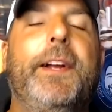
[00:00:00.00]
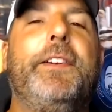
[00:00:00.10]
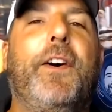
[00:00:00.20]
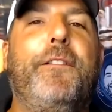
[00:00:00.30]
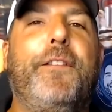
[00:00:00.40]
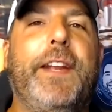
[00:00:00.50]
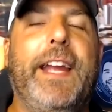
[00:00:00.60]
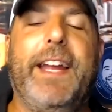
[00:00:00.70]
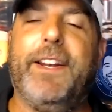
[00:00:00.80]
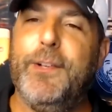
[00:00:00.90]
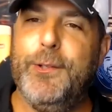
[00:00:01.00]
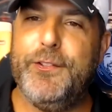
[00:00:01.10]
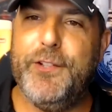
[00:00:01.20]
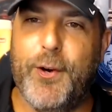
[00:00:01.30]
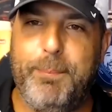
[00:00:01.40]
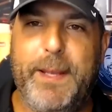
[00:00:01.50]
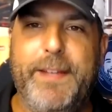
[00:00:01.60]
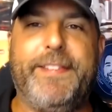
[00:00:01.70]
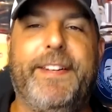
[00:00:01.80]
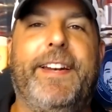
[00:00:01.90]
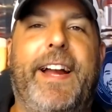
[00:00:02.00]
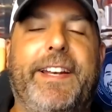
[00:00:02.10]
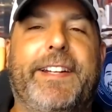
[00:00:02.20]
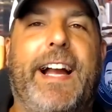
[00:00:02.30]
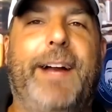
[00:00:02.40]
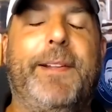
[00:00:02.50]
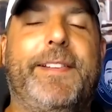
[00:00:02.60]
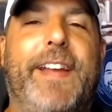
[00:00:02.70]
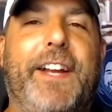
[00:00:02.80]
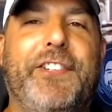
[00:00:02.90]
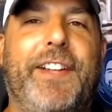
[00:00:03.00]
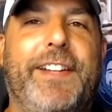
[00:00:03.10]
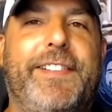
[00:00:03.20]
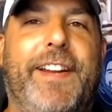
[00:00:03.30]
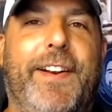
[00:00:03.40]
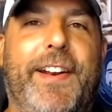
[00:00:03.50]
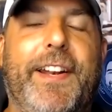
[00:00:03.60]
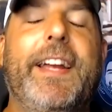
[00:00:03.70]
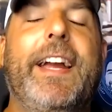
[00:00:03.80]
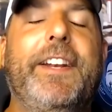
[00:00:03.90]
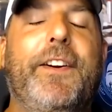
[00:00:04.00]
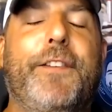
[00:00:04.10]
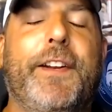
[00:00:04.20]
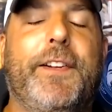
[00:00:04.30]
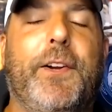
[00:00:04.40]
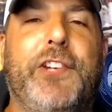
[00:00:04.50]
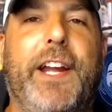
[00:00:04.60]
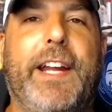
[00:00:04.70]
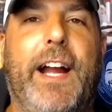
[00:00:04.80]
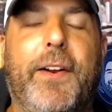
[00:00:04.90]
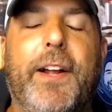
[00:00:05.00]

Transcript: Don't forget, who's your beast of the night in the comment section? Let's hear it. And don't forget to go check out